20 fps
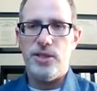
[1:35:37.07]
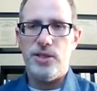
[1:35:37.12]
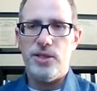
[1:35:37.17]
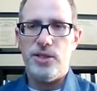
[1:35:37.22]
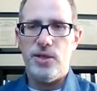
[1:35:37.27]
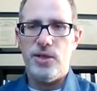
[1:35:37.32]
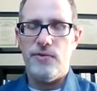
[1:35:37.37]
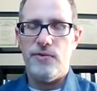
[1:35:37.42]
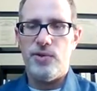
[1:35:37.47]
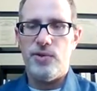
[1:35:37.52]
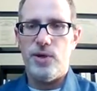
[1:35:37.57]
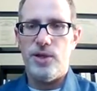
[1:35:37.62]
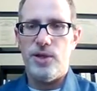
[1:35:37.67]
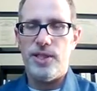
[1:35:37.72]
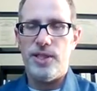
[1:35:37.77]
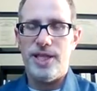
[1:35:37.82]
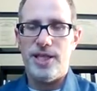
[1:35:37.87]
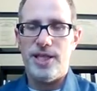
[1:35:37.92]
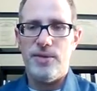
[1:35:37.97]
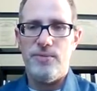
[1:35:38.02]
So if you weren't
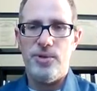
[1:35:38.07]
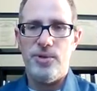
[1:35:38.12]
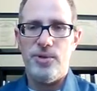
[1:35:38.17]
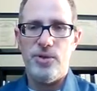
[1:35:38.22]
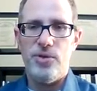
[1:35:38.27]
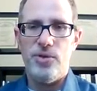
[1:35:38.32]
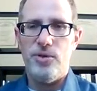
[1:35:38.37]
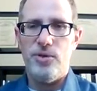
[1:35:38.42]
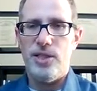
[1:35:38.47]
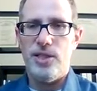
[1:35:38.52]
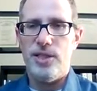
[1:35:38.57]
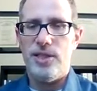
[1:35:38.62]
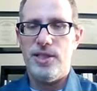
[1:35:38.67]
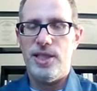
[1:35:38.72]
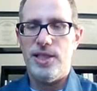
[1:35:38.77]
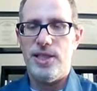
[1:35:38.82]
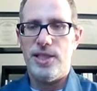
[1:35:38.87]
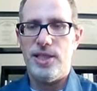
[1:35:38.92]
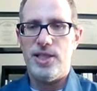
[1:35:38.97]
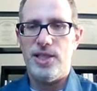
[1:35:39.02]
taking the bugleweed, the
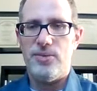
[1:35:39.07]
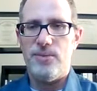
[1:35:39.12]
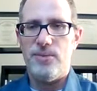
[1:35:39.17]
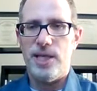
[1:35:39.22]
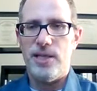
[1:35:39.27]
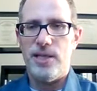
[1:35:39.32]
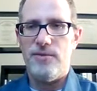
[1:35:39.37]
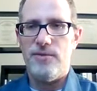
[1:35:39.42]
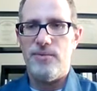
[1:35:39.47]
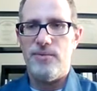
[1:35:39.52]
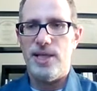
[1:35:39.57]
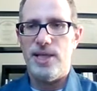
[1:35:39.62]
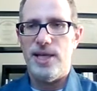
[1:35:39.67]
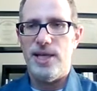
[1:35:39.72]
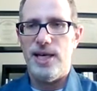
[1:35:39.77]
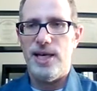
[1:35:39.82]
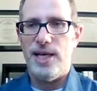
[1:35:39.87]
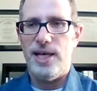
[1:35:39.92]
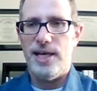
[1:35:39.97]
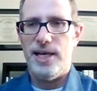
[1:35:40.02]
TSH might even be
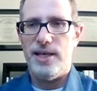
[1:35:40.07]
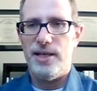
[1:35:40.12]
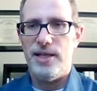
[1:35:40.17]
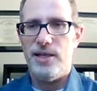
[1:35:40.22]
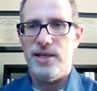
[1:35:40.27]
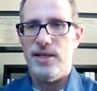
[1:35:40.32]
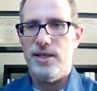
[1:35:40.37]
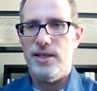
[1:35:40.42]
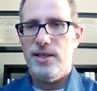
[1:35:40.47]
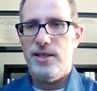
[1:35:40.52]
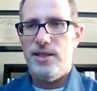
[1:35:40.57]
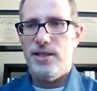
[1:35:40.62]
higher.